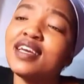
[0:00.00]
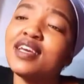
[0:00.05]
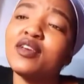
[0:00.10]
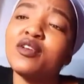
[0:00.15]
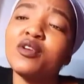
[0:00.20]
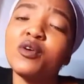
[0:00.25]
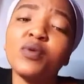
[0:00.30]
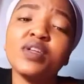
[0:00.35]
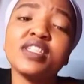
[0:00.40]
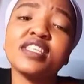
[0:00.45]

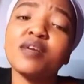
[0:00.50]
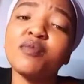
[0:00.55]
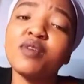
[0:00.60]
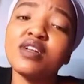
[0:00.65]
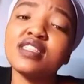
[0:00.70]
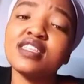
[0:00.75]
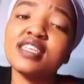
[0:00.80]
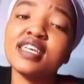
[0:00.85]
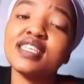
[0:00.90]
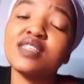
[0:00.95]
you know, when
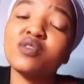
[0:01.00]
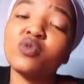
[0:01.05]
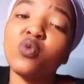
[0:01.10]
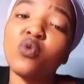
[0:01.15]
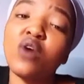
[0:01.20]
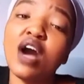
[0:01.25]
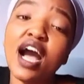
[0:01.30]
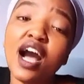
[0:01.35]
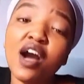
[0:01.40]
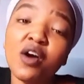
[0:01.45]
someone says,
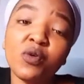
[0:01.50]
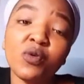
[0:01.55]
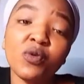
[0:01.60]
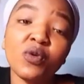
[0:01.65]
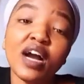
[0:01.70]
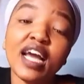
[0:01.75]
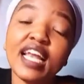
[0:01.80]
wow,